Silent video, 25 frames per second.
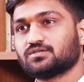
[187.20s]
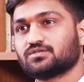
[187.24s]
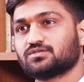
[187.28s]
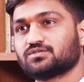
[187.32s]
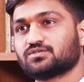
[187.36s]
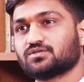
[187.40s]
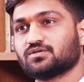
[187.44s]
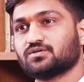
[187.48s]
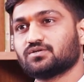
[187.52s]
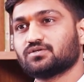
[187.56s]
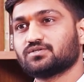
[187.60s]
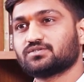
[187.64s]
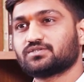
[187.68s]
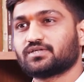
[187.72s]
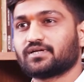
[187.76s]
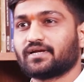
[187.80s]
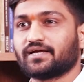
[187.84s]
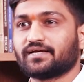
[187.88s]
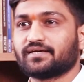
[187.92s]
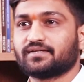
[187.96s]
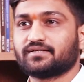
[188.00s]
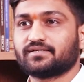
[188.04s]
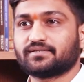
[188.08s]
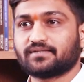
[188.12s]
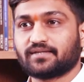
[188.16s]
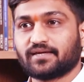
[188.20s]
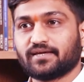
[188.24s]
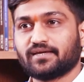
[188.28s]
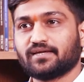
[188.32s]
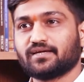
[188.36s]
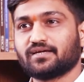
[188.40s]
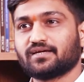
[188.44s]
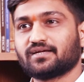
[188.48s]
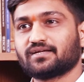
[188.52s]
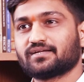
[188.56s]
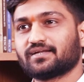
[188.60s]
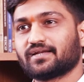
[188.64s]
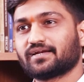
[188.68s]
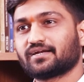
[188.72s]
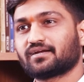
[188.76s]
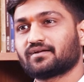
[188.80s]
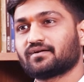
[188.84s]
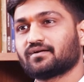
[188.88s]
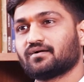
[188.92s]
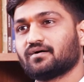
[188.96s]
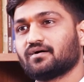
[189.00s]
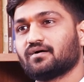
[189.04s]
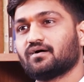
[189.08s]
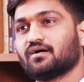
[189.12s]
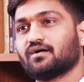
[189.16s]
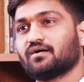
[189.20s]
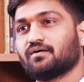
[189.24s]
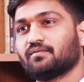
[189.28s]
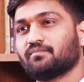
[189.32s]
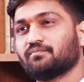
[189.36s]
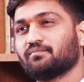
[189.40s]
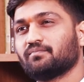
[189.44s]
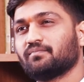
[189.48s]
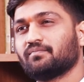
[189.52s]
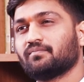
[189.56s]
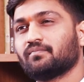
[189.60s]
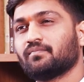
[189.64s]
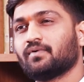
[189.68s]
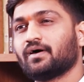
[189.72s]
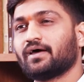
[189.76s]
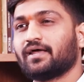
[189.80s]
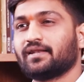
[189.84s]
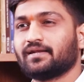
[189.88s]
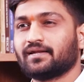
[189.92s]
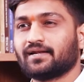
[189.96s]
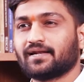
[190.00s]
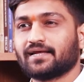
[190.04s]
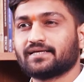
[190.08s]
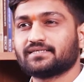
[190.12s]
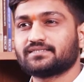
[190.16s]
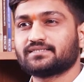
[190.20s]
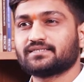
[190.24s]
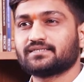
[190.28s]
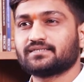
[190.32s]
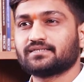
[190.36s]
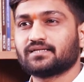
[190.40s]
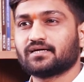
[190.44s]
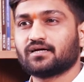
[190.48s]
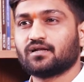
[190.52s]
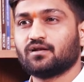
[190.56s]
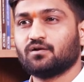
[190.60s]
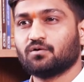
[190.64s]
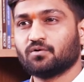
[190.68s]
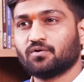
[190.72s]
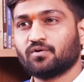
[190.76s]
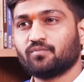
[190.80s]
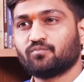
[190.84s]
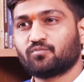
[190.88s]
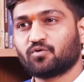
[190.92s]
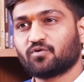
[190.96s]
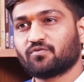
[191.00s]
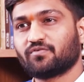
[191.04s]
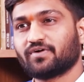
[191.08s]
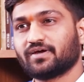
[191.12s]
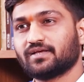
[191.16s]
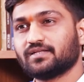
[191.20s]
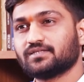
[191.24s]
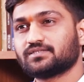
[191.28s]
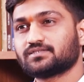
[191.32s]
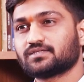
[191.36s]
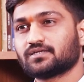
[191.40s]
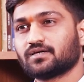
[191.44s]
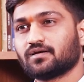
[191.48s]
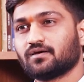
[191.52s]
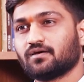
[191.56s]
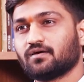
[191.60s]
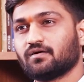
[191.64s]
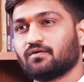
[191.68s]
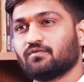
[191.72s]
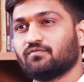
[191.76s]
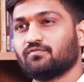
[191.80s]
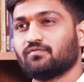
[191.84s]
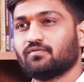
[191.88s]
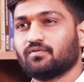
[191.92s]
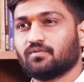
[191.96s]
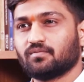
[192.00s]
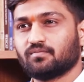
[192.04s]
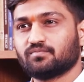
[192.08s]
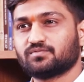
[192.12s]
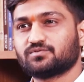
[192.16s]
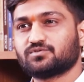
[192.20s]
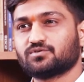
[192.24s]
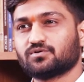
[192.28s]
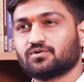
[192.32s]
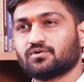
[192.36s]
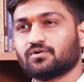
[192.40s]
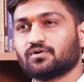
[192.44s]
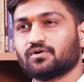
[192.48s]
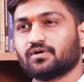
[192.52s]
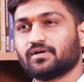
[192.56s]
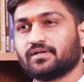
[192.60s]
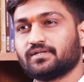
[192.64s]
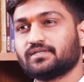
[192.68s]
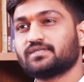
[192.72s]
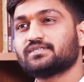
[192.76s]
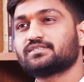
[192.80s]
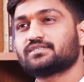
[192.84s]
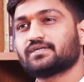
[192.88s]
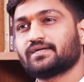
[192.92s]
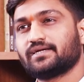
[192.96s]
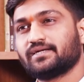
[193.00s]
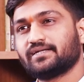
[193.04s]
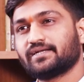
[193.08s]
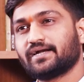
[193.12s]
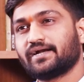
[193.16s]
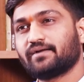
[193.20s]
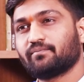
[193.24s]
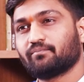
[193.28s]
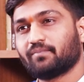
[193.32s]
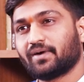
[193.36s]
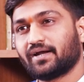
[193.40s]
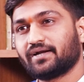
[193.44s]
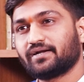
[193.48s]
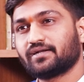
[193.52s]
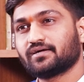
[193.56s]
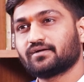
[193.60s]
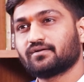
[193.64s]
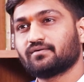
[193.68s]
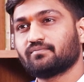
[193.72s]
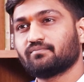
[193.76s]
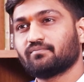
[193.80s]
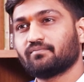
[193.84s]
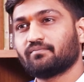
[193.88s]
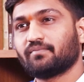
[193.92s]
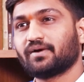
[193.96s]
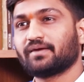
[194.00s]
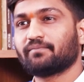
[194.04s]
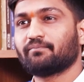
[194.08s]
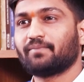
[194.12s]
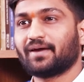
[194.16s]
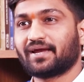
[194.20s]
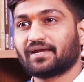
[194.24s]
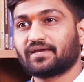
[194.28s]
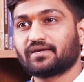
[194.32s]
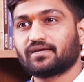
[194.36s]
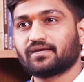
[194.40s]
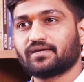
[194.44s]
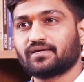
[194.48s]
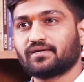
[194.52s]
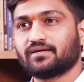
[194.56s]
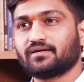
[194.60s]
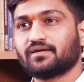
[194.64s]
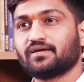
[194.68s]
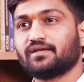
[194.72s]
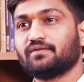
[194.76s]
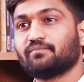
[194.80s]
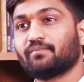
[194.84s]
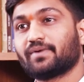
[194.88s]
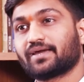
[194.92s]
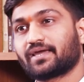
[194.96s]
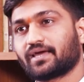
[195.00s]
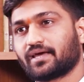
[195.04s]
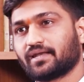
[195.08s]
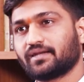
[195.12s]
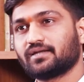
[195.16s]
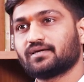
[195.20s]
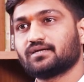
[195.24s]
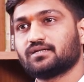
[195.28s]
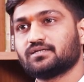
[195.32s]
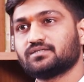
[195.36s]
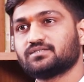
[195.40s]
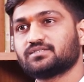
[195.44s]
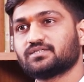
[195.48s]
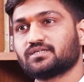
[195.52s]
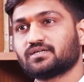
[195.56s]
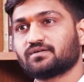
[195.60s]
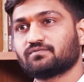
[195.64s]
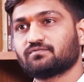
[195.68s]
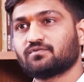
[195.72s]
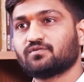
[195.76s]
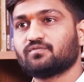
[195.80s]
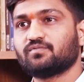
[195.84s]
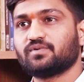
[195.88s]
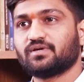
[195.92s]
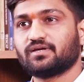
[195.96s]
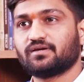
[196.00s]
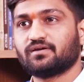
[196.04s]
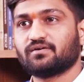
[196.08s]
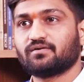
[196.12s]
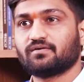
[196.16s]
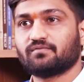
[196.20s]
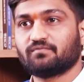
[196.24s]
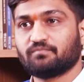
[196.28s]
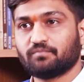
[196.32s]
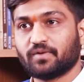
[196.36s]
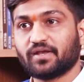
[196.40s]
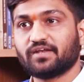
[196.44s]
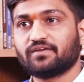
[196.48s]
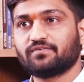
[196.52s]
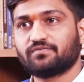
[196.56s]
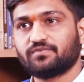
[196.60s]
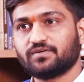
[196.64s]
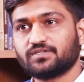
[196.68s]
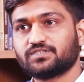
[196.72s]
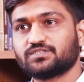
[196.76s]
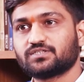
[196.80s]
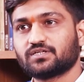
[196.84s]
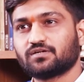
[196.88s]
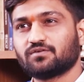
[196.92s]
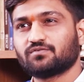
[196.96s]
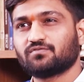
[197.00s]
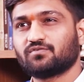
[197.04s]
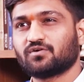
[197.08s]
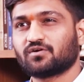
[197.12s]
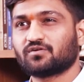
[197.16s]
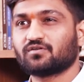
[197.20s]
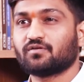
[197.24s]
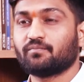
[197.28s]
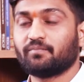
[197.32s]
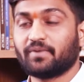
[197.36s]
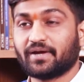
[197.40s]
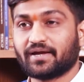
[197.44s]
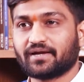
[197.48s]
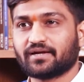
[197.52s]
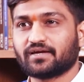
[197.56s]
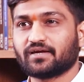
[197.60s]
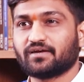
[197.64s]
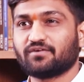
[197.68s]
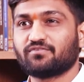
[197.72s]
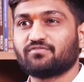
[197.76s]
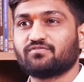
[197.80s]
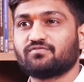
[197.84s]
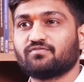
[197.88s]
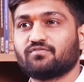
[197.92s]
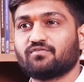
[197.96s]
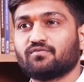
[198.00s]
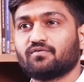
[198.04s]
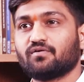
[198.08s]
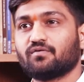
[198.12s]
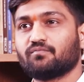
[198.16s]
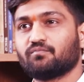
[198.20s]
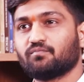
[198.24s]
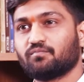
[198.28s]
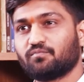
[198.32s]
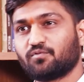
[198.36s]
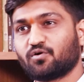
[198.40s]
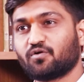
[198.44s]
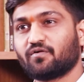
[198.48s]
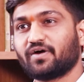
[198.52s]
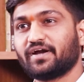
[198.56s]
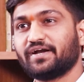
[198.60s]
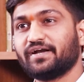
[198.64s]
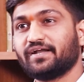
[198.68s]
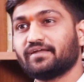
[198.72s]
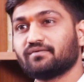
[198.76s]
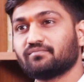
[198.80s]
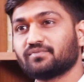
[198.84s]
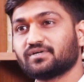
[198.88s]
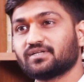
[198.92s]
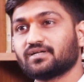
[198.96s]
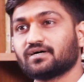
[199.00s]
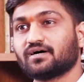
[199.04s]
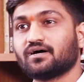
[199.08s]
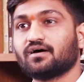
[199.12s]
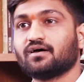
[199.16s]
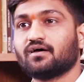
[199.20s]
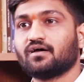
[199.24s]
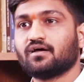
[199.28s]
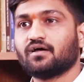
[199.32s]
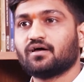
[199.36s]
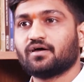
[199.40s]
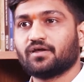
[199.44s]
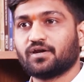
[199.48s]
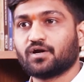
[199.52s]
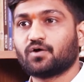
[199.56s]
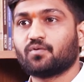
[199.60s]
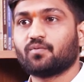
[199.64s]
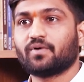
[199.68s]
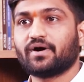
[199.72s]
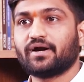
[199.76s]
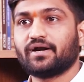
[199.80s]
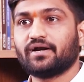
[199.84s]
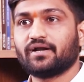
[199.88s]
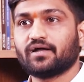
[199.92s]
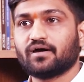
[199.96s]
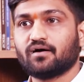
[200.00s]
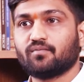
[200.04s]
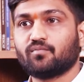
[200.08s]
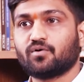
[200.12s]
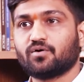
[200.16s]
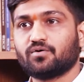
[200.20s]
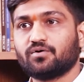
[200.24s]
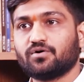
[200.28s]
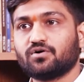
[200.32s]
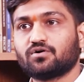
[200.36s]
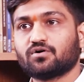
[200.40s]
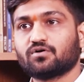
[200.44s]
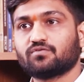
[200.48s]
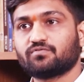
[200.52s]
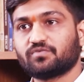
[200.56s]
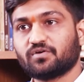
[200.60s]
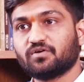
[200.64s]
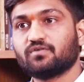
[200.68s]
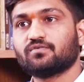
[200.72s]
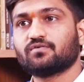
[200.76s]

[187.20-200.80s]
So, sir, I think analyzing the loan profiles. Mm-hmm. So, in that matter, my banking in mechanical engineering will be beneficial for the bank if providing me the required amount of